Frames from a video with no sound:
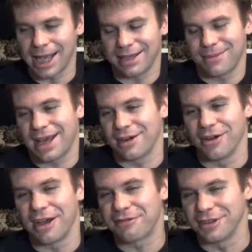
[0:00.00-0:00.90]
I don't know.
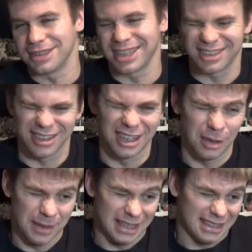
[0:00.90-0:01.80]
I feel these things are a
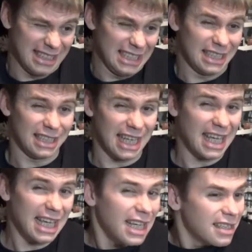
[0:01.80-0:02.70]
little bit
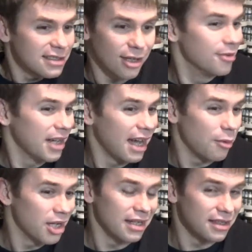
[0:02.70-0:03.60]
icky. I
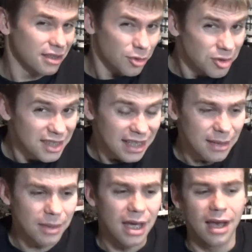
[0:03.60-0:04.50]
wouldn't use
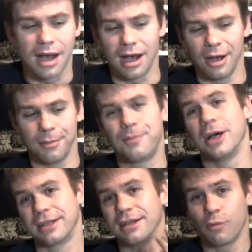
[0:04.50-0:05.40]
them.
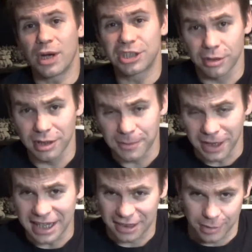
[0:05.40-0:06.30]
But we generally
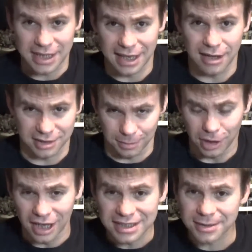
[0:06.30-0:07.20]
play at 3,000
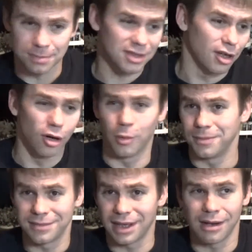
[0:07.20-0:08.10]
plus, so
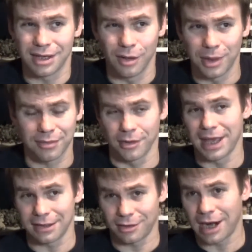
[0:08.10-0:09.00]
we throw
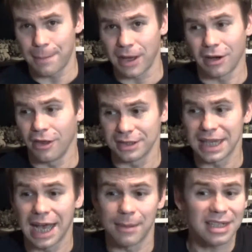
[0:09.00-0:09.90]
that crap out all the
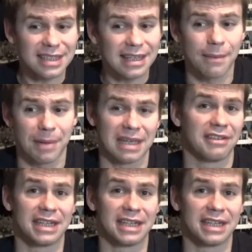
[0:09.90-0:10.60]
time, and it's not that big of a